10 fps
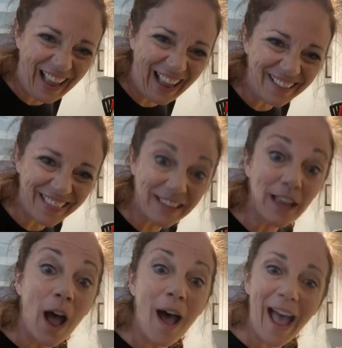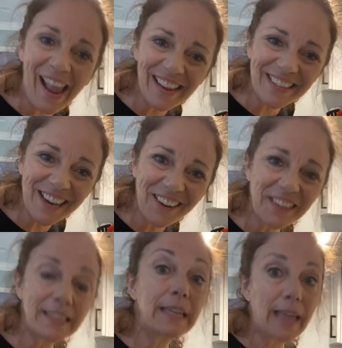Thanks. Hey,
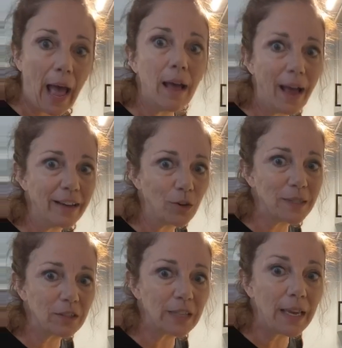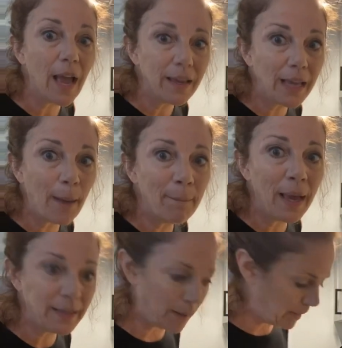Jairus. Yeah, I know, seriously. Yum, yum, yum,